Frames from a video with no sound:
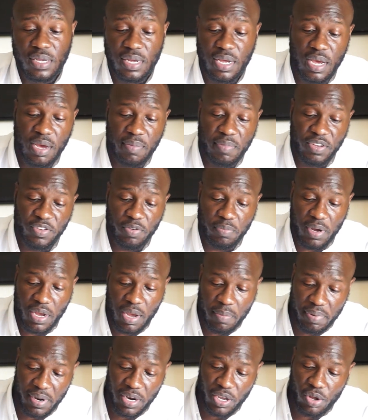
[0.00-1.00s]
It's from a
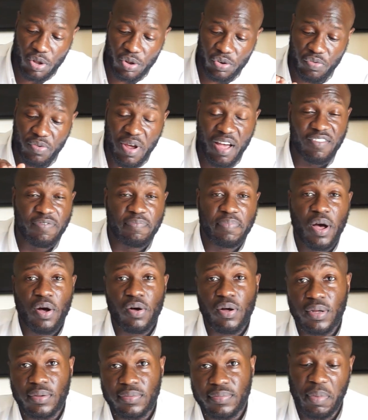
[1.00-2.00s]
company called
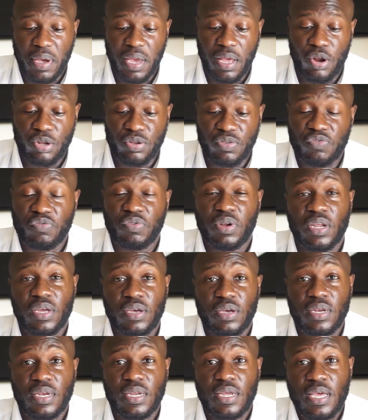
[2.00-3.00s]
RAVPower. They make a lot of really
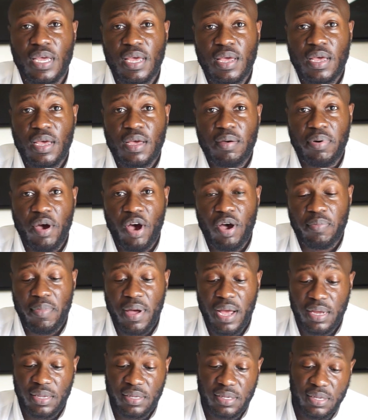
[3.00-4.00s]
good power
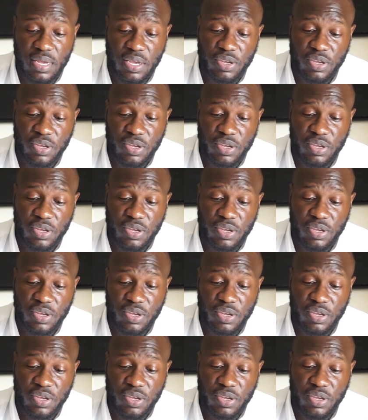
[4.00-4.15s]
banks.